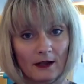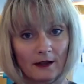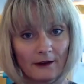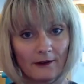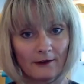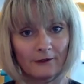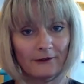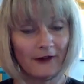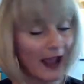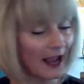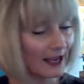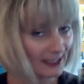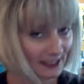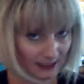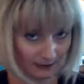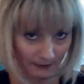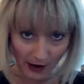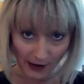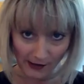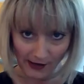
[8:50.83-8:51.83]
fast
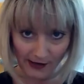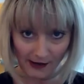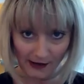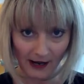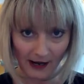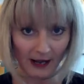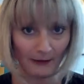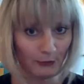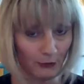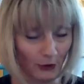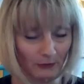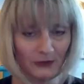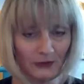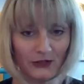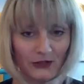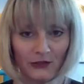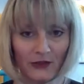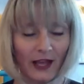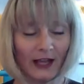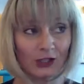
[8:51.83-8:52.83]
money. I promise
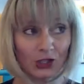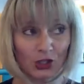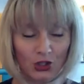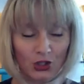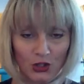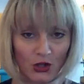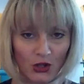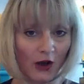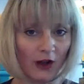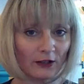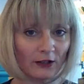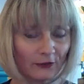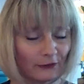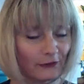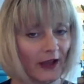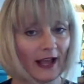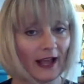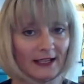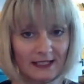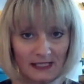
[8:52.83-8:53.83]
you that. It's not
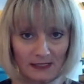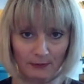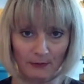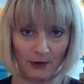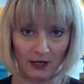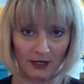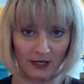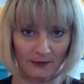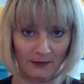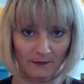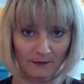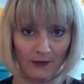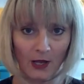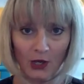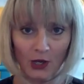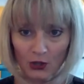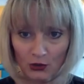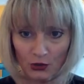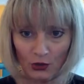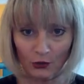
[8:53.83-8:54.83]
fast money.
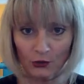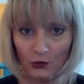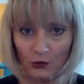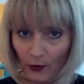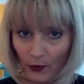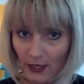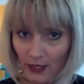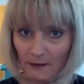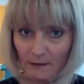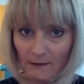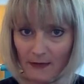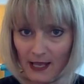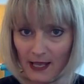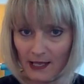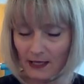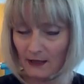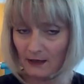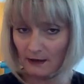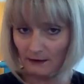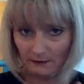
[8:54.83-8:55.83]
So you want to
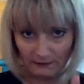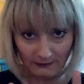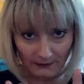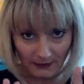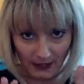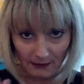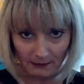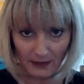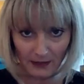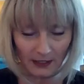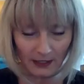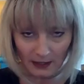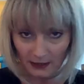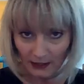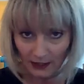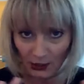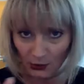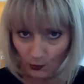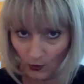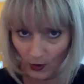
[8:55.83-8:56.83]
make
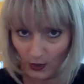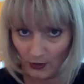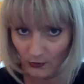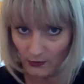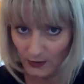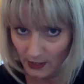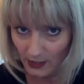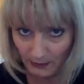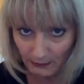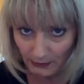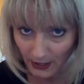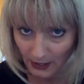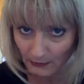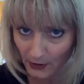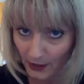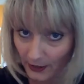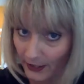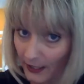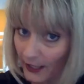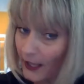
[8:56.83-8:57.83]
immediately in 1 week big
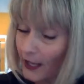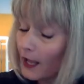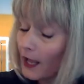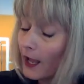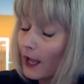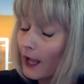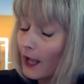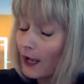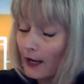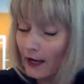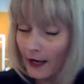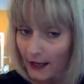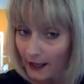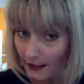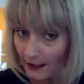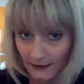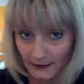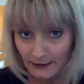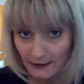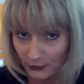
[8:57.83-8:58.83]
money?
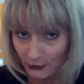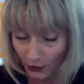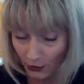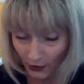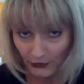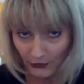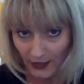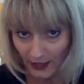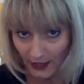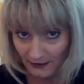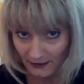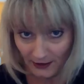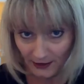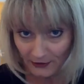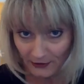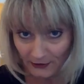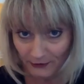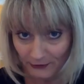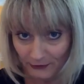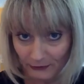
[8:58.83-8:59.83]
It's not that
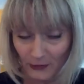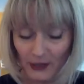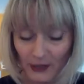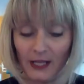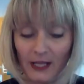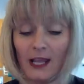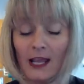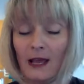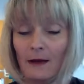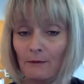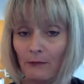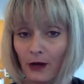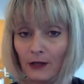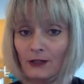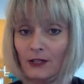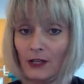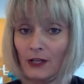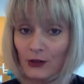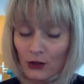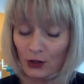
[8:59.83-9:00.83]
kind of money.
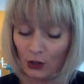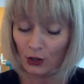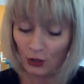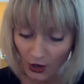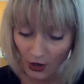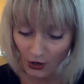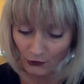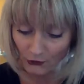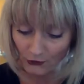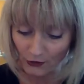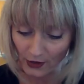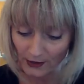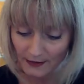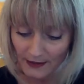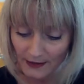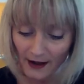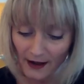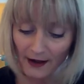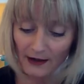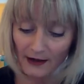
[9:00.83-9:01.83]
But in the long run,
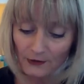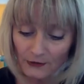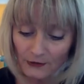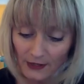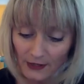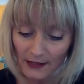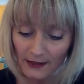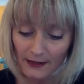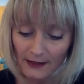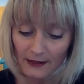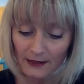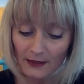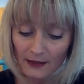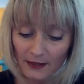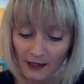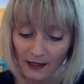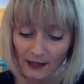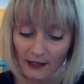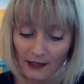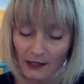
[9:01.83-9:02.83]
I really
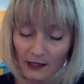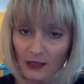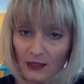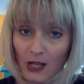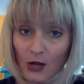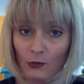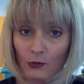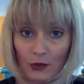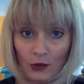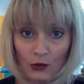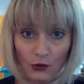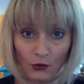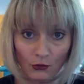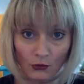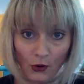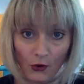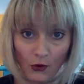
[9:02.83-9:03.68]
think they will grow